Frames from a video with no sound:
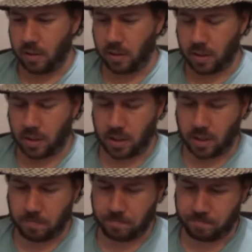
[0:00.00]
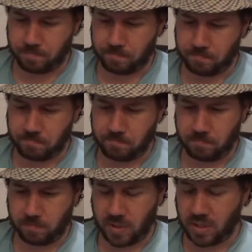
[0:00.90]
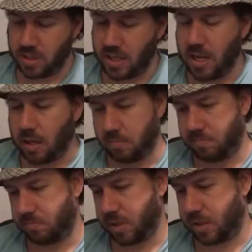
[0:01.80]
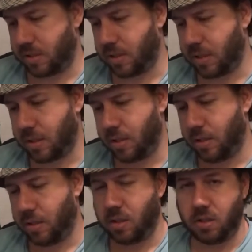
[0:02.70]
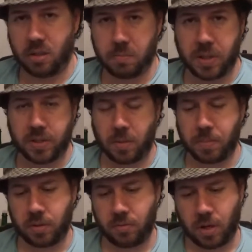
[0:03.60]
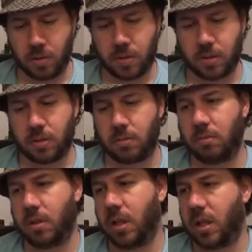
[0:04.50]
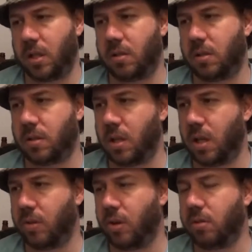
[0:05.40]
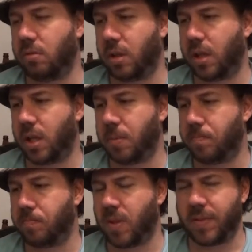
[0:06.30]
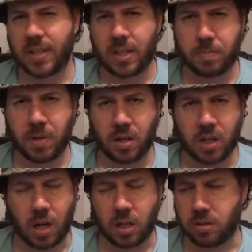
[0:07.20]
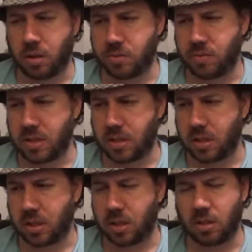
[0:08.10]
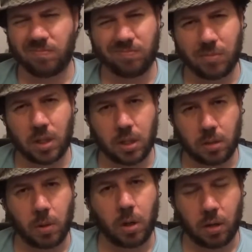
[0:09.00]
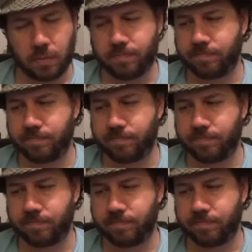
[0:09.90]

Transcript: um, and yeah, it's uh, picked up at the road just uh, just earlier on. Um, I've had this beer a couple of times recently, and I you know what, I oh,